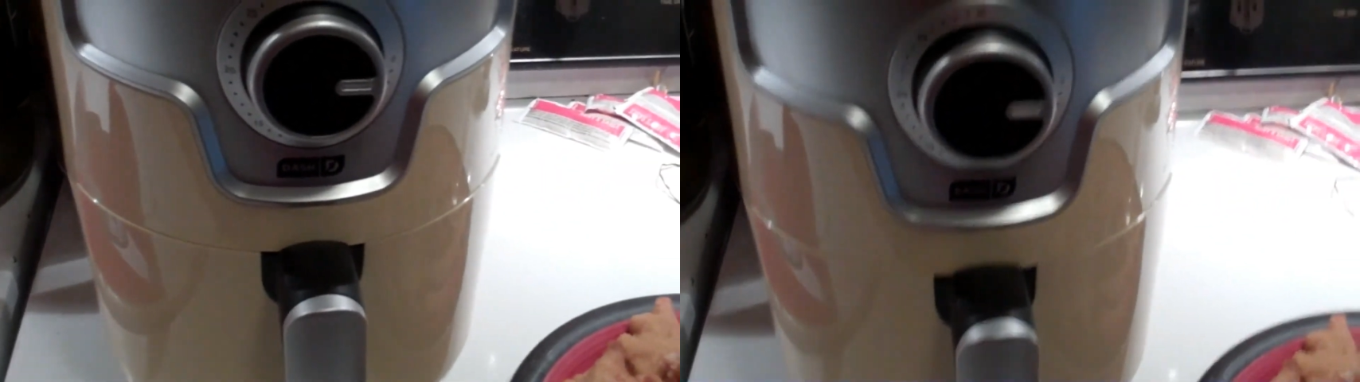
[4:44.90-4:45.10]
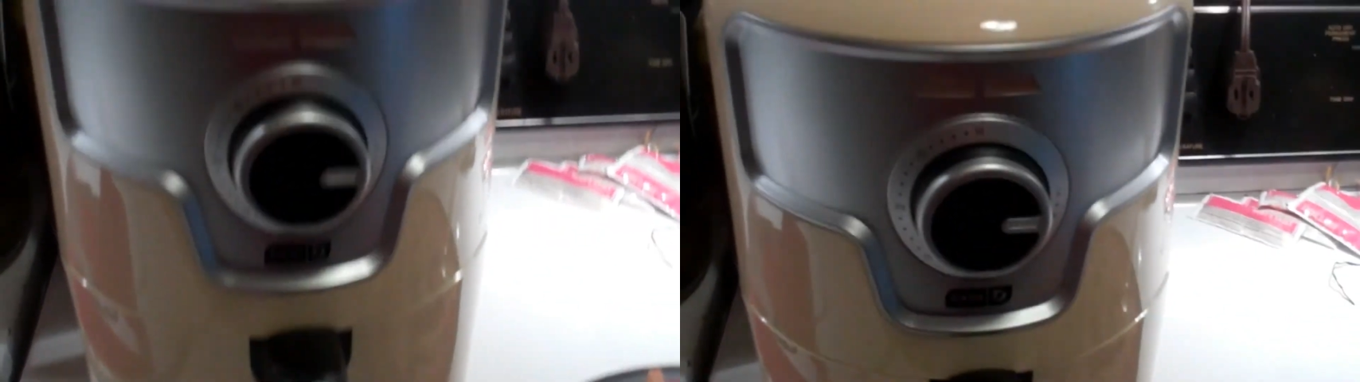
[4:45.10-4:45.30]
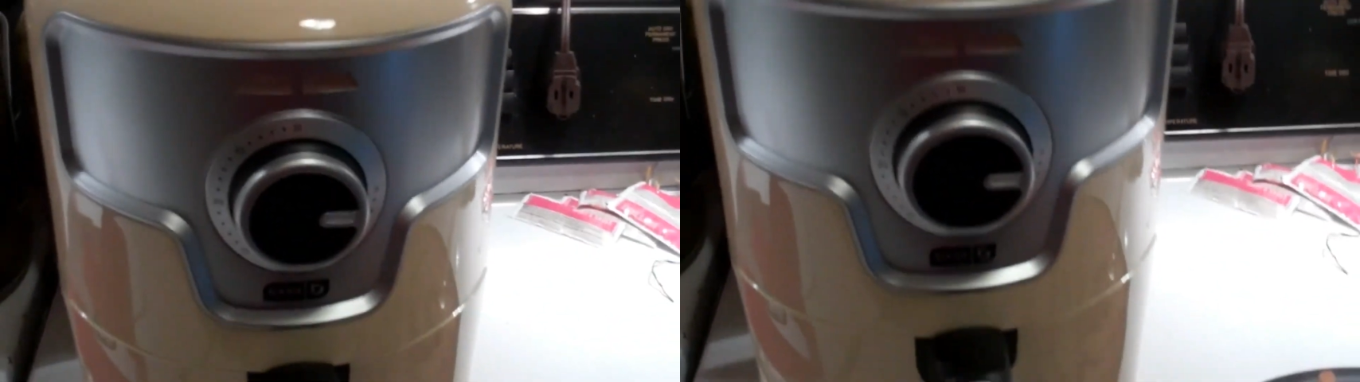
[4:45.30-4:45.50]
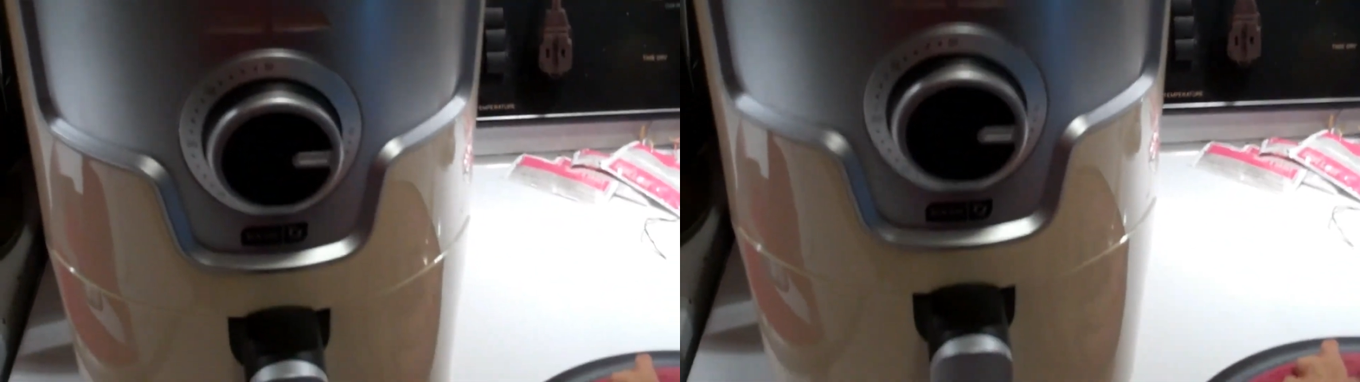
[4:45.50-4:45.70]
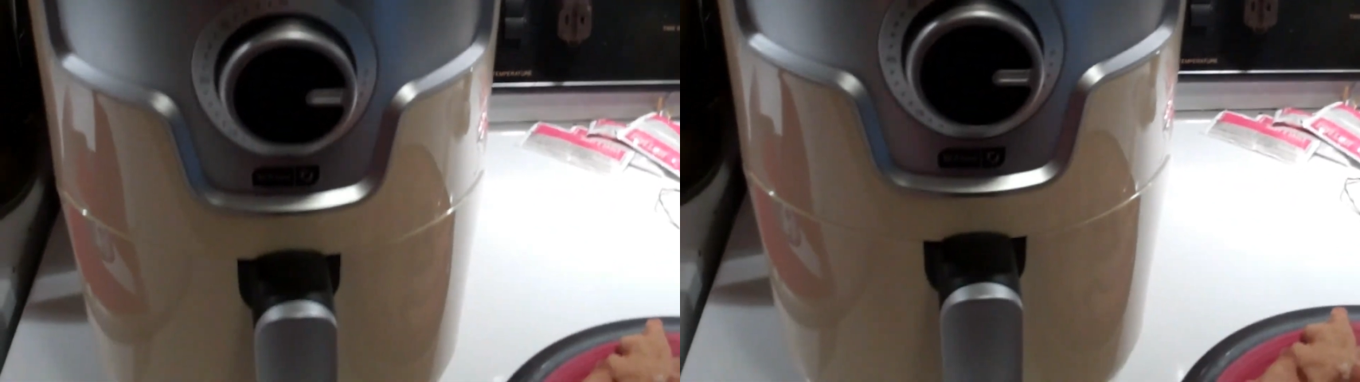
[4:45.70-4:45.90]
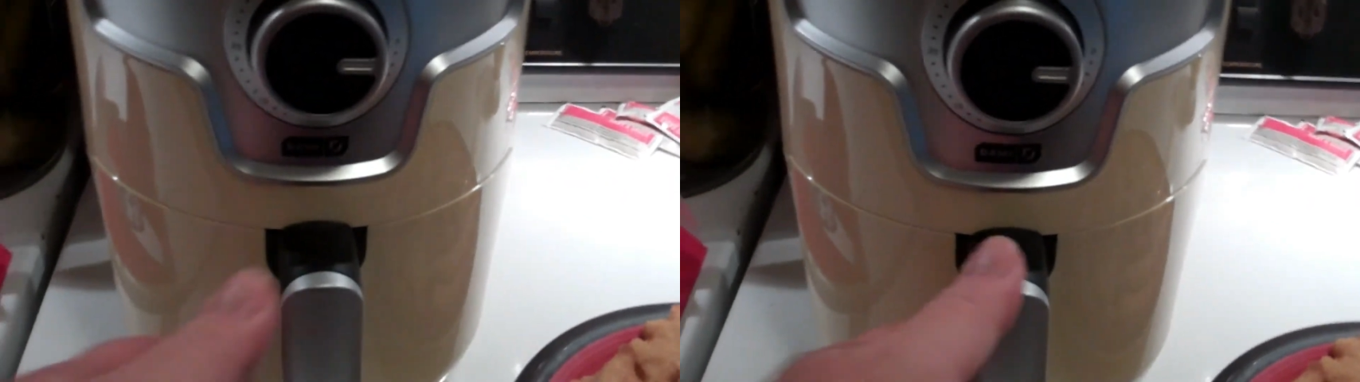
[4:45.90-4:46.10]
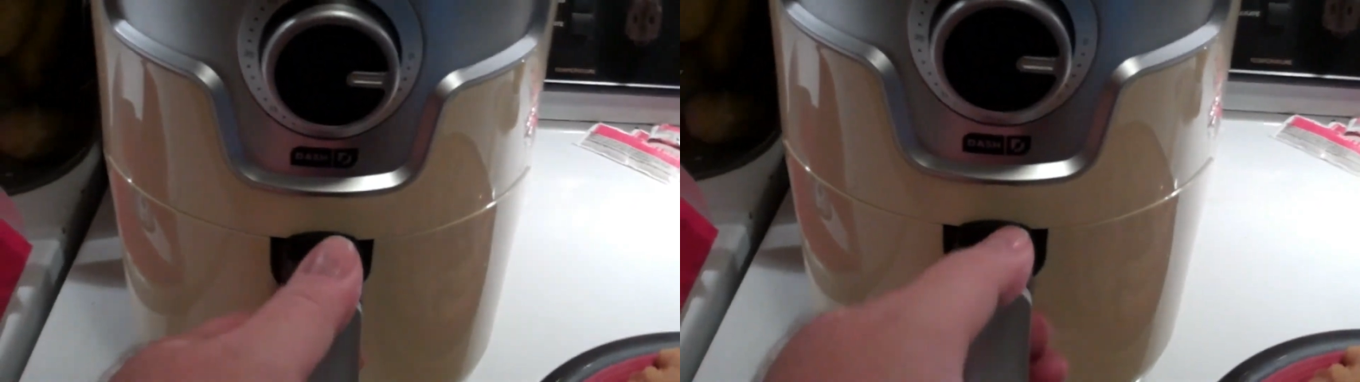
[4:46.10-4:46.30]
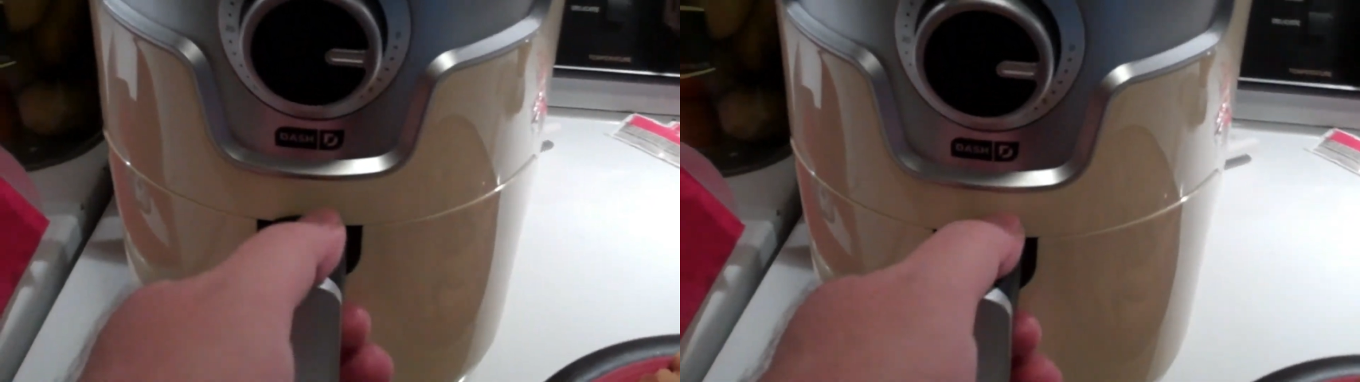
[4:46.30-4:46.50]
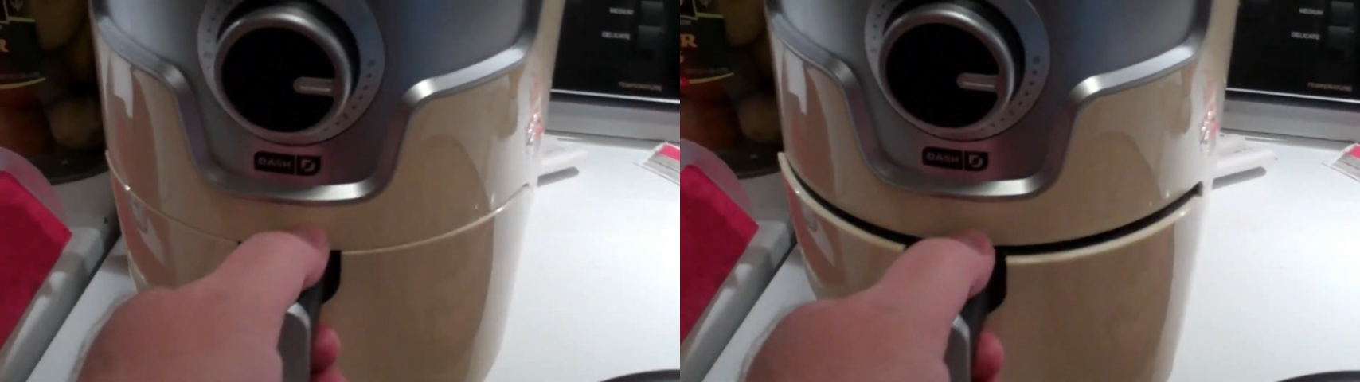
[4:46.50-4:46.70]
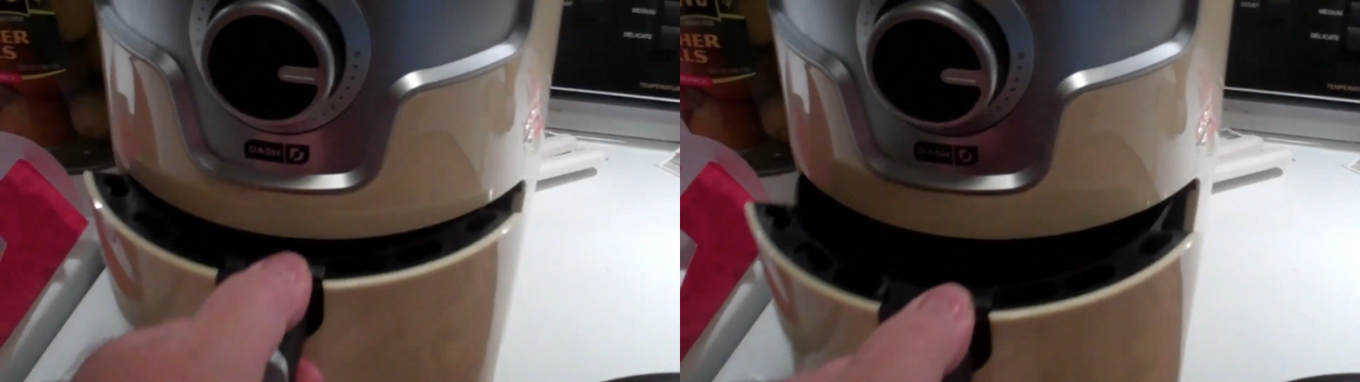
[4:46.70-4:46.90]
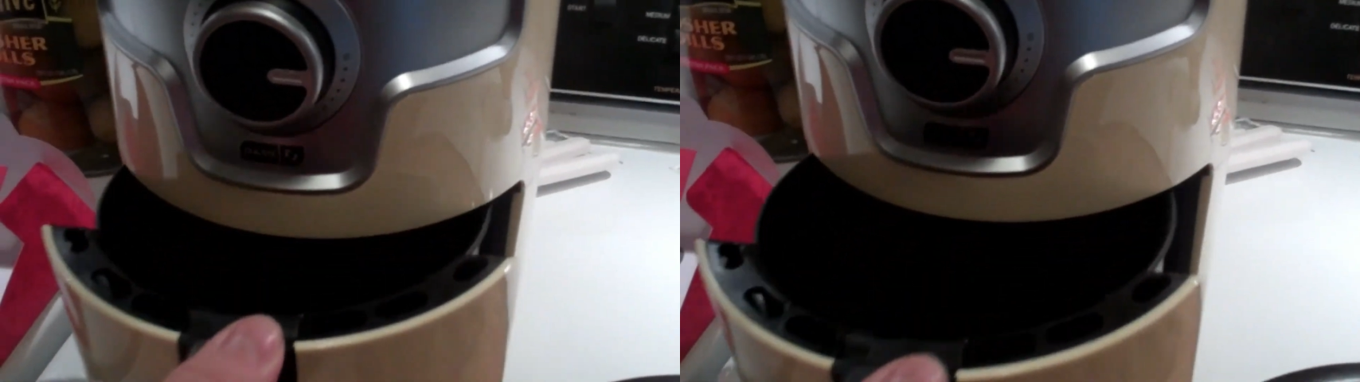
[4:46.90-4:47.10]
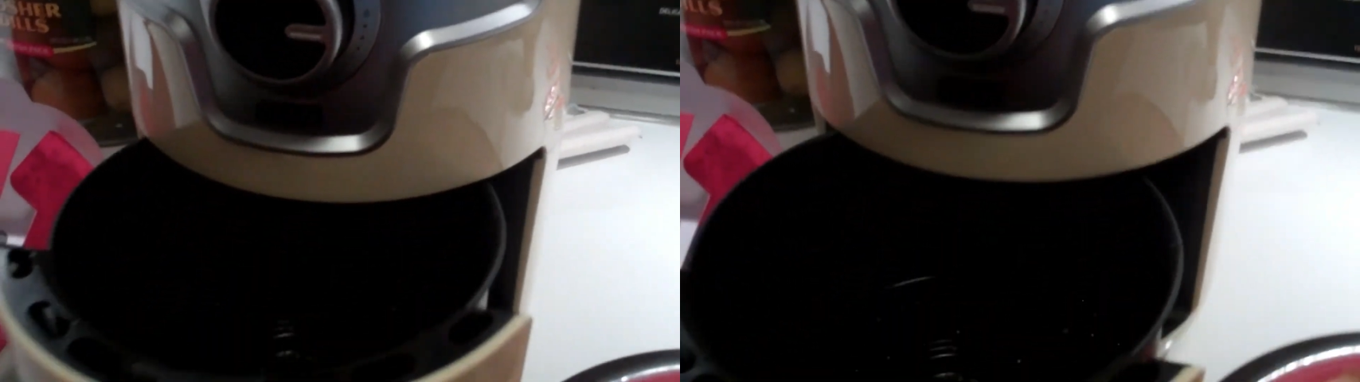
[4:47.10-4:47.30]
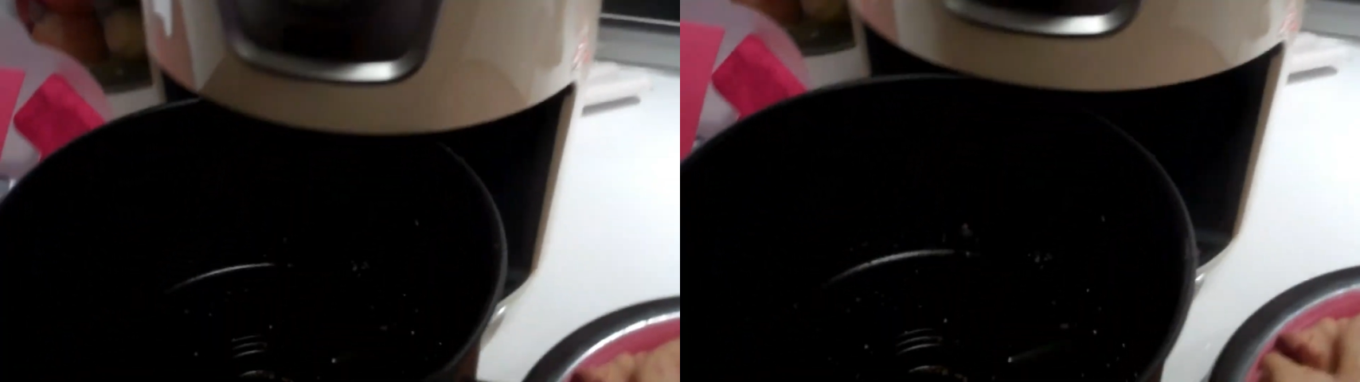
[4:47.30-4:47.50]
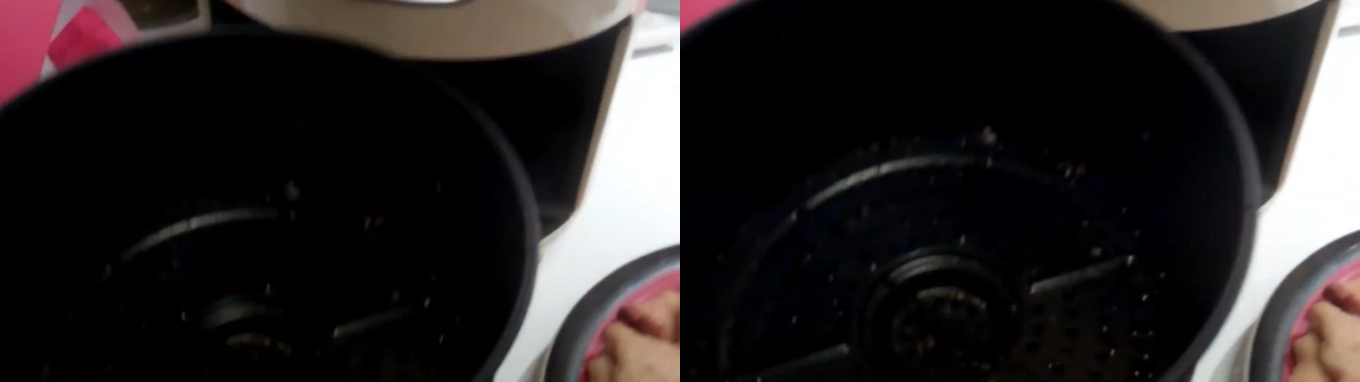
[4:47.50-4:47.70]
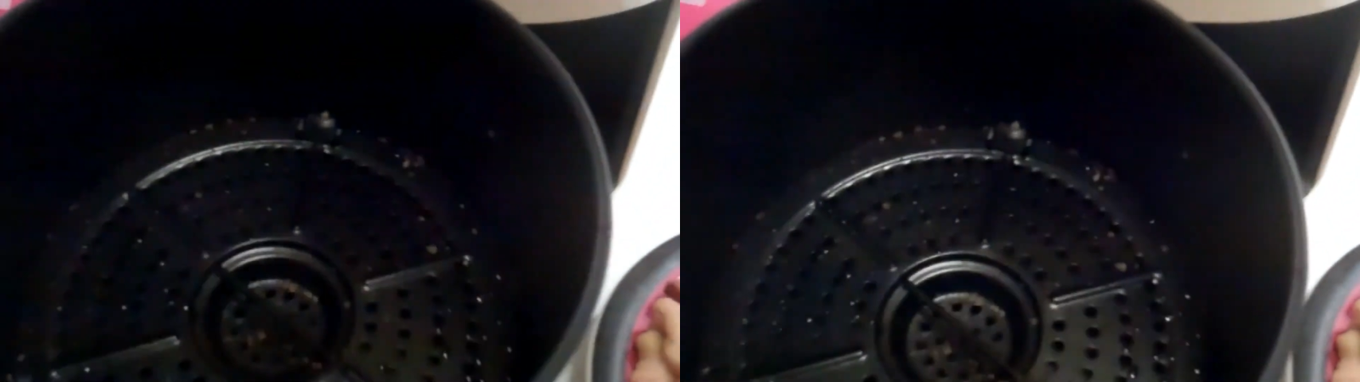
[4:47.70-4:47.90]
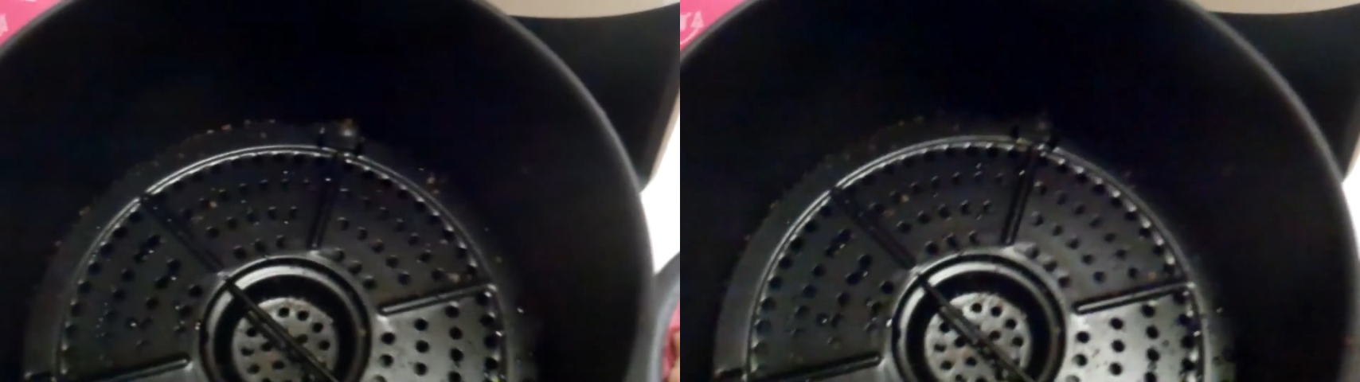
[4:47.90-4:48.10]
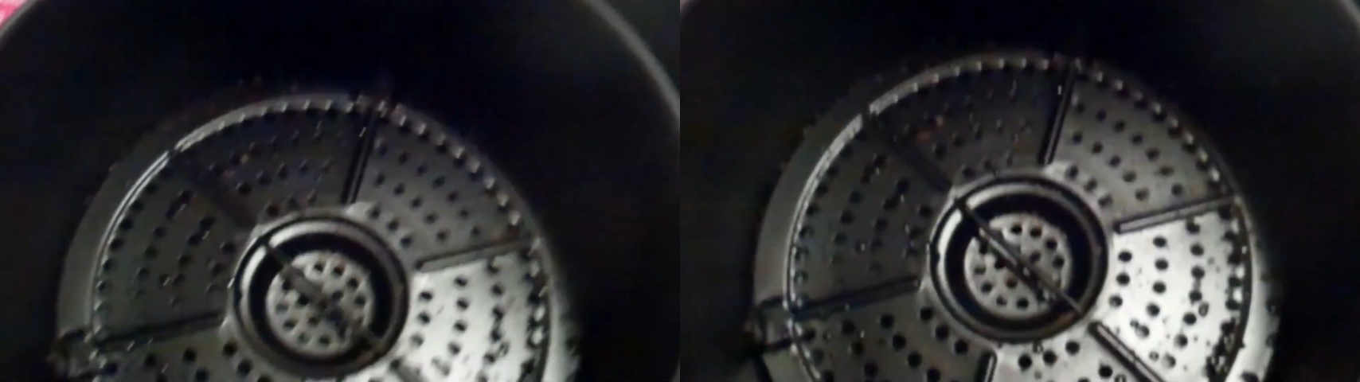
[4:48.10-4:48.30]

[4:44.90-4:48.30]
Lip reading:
[unreadable: no face in view]